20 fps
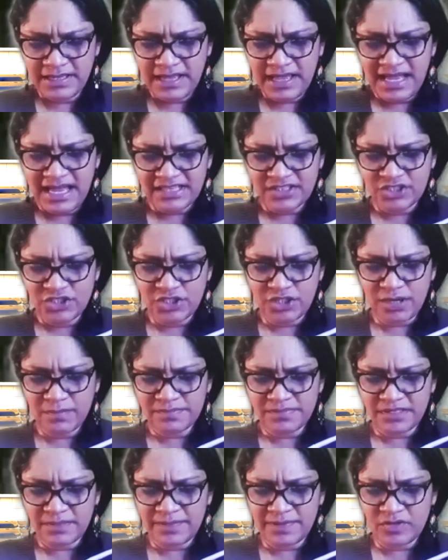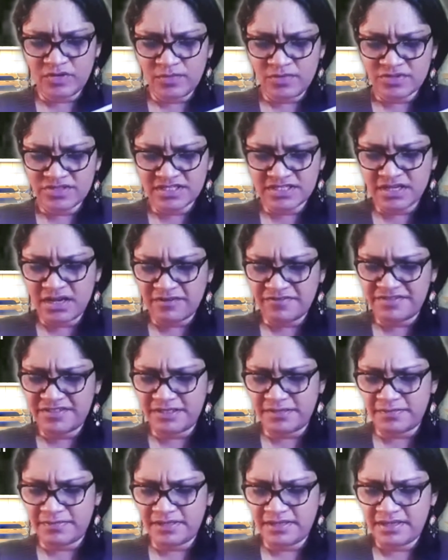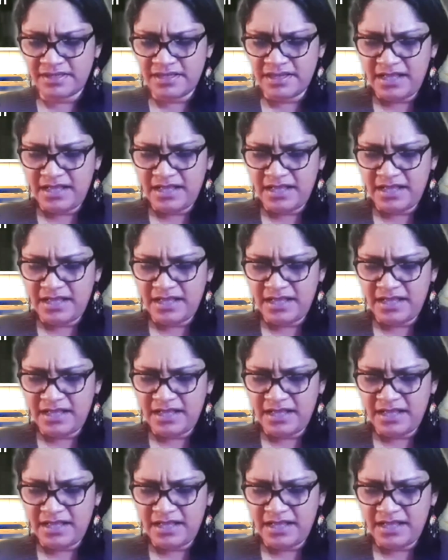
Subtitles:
Hat jumped up and almost cuffed him,